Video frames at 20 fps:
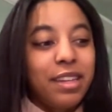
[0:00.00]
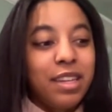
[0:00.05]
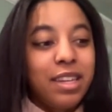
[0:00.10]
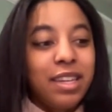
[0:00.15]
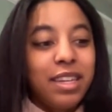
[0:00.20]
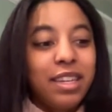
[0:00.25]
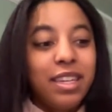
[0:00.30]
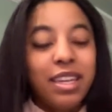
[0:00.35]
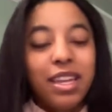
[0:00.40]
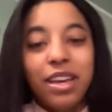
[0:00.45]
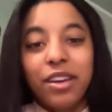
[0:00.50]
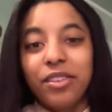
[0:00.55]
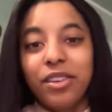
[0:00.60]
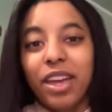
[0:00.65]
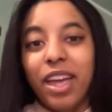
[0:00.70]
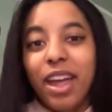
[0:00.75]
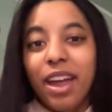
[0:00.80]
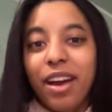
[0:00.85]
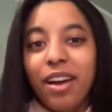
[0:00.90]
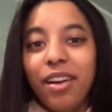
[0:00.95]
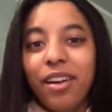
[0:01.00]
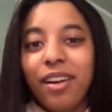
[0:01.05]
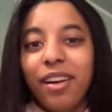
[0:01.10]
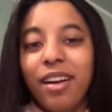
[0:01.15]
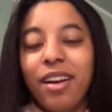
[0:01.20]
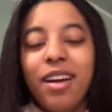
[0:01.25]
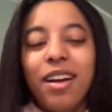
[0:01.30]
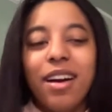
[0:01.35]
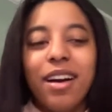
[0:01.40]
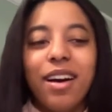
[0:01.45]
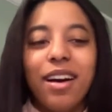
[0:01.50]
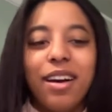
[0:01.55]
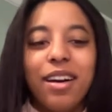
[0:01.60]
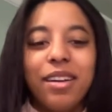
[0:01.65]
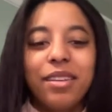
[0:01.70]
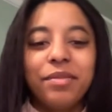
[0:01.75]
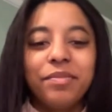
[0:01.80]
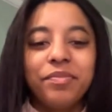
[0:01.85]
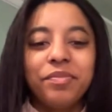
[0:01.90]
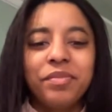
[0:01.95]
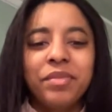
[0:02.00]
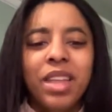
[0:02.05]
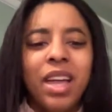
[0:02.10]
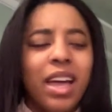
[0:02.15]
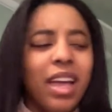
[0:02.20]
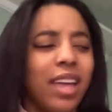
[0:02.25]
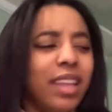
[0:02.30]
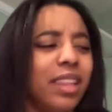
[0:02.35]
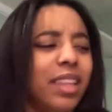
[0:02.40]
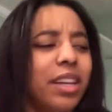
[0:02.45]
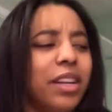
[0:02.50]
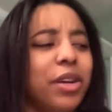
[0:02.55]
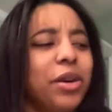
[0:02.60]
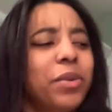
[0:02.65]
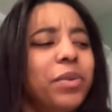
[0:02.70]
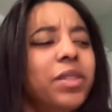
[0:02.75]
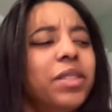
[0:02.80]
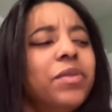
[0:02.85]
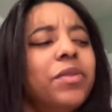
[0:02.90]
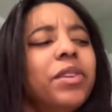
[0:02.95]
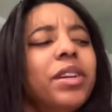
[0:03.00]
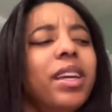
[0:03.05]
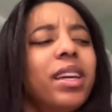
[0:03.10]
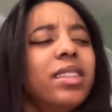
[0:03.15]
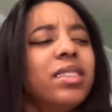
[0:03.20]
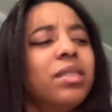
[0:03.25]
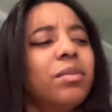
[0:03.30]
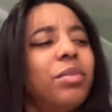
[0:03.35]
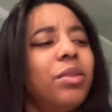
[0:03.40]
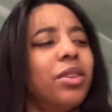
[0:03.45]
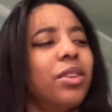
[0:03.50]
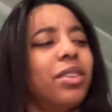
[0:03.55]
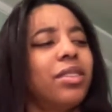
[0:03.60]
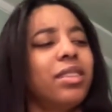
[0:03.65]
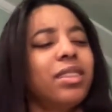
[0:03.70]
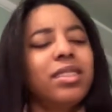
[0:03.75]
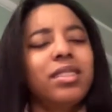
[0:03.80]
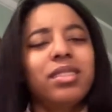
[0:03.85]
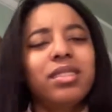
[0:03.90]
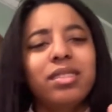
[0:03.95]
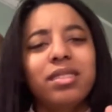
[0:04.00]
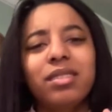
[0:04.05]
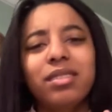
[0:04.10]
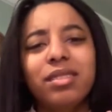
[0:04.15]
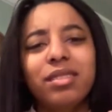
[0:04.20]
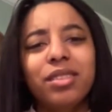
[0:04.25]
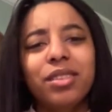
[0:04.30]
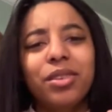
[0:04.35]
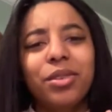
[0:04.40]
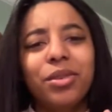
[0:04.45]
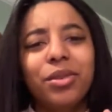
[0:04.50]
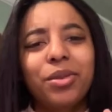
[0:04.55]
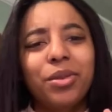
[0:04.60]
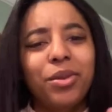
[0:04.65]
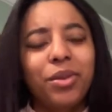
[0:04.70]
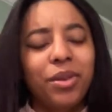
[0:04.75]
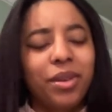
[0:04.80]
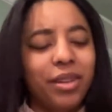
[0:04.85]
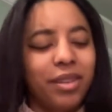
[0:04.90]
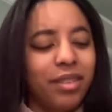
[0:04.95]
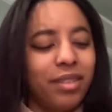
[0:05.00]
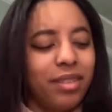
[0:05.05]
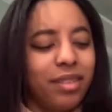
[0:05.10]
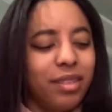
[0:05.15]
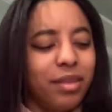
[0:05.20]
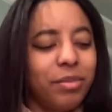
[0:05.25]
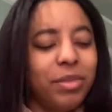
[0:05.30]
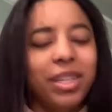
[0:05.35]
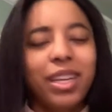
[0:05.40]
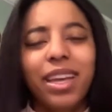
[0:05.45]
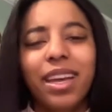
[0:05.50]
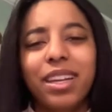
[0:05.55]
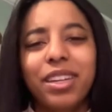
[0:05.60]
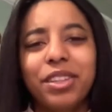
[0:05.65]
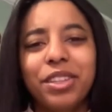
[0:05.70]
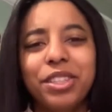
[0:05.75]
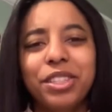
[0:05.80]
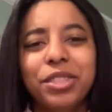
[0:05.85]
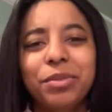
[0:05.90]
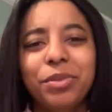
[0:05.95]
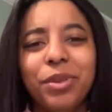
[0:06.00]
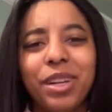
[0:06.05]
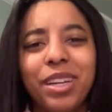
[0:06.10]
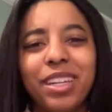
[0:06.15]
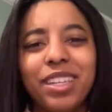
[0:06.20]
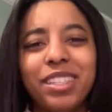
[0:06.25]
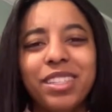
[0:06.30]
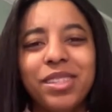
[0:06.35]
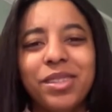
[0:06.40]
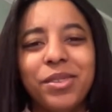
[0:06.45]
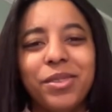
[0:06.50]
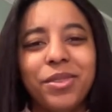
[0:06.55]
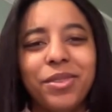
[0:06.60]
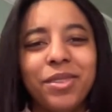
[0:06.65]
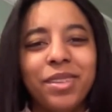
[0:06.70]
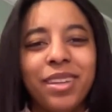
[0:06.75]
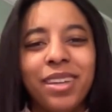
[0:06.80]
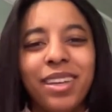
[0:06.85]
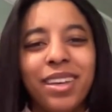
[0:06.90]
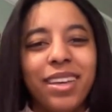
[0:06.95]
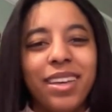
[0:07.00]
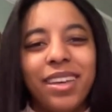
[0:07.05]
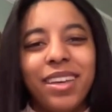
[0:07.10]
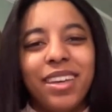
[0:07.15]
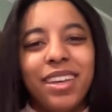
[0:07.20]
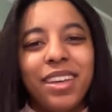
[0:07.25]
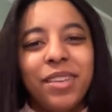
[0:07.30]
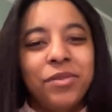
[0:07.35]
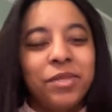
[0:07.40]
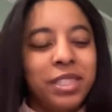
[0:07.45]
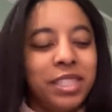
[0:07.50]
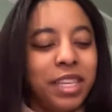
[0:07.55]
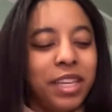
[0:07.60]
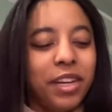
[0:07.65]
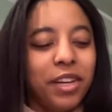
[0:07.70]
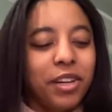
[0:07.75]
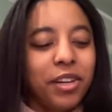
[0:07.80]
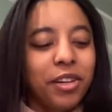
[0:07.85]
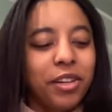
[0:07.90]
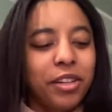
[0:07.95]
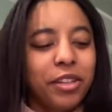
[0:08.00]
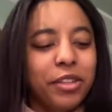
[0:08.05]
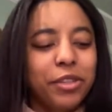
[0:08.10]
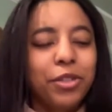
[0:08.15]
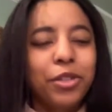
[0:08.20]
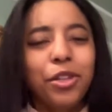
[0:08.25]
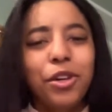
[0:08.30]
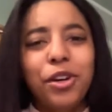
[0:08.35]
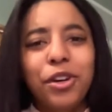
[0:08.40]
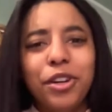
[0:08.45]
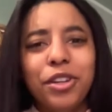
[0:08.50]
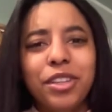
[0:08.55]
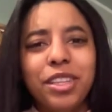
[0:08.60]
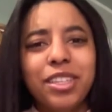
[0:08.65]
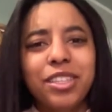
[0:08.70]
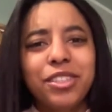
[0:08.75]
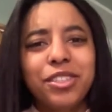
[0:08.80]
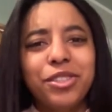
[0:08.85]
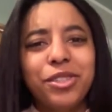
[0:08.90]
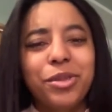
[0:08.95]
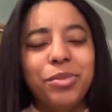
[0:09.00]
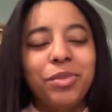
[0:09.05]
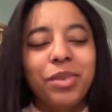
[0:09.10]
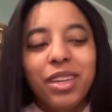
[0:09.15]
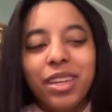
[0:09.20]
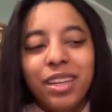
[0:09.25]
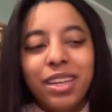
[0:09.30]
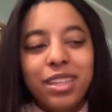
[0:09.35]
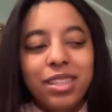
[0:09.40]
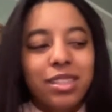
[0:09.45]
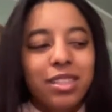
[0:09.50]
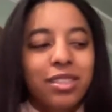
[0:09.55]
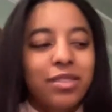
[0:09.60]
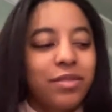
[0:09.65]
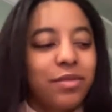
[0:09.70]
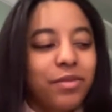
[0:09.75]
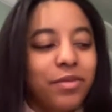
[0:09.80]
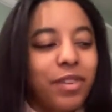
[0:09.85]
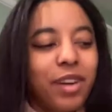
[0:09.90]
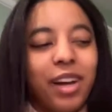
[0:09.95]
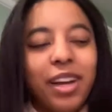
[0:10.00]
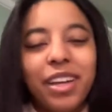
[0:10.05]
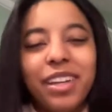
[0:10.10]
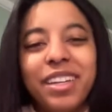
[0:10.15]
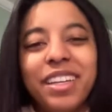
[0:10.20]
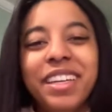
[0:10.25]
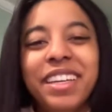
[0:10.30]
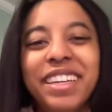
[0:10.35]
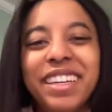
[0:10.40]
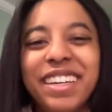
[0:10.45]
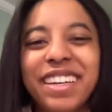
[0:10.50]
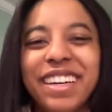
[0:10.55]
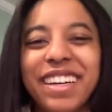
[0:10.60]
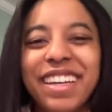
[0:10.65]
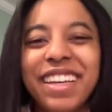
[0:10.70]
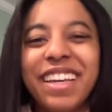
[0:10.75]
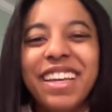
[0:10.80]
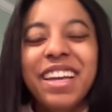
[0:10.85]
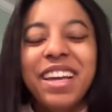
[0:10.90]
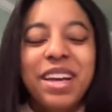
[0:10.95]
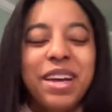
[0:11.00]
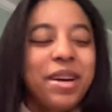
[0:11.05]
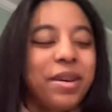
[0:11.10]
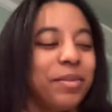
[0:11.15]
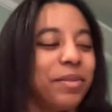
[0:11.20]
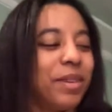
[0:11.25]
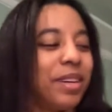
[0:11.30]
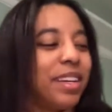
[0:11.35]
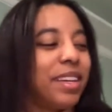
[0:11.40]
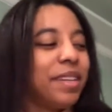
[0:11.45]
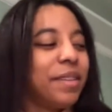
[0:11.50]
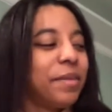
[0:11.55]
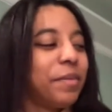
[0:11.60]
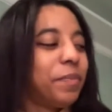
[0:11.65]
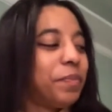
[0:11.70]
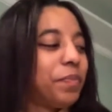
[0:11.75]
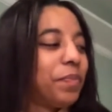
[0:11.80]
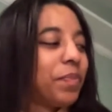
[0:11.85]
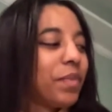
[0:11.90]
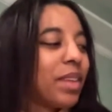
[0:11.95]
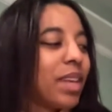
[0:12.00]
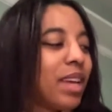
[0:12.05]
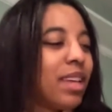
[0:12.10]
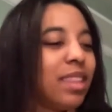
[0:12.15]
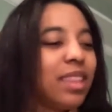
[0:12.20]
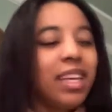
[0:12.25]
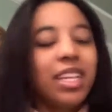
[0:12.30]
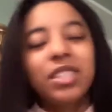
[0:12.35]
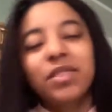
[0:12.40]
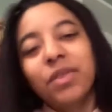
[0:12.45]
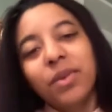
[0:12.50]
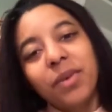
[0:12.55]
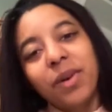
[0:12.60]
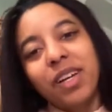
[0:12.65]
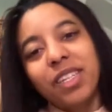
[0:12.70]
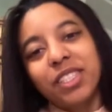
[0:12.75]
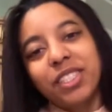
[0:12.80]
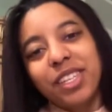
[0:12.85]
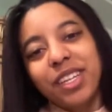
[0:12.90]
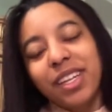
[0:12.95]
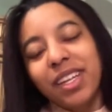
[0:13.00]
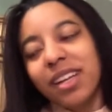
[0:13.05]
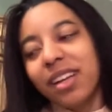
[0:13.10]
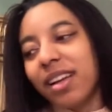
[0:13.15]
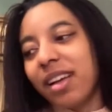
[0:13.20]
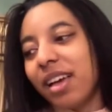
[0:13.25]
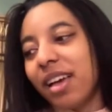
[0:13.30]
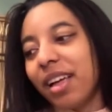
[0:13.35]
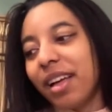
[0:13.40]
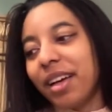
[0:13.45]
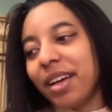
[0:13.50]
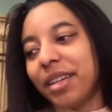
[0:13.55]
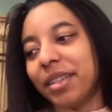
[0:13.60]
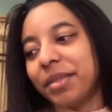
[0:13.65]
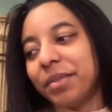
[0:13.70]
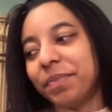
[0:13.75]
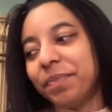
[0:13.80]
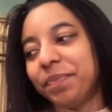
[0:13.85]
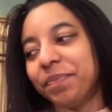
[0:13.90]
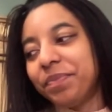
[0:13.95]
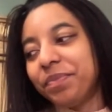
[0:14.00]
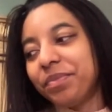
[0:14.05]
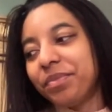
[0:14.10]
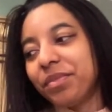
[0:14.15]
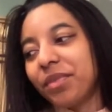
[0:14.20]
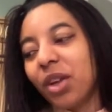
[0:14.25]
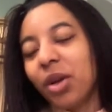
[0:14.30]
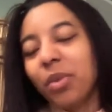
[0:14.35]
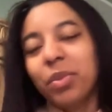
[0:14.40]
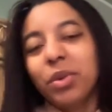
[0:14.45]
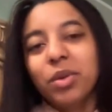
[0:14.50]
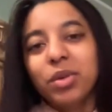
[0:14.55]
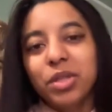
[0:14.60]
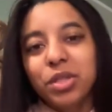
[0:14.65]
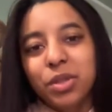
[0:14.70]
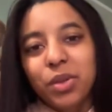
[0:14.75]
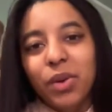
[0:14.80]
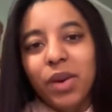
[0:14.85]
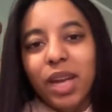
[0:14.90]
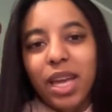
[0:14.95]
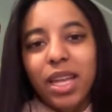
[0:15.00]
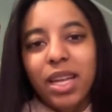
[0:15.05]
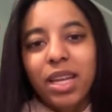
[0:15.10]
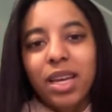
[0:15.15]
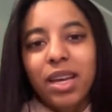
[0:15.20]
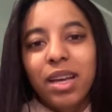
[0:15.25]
nail care. And then I always forget to put on this cuticle oil. But again, it looks pretty, so if it's here a little longer than it should be, it's fine. But thanks for watching. Hope you enjoyed.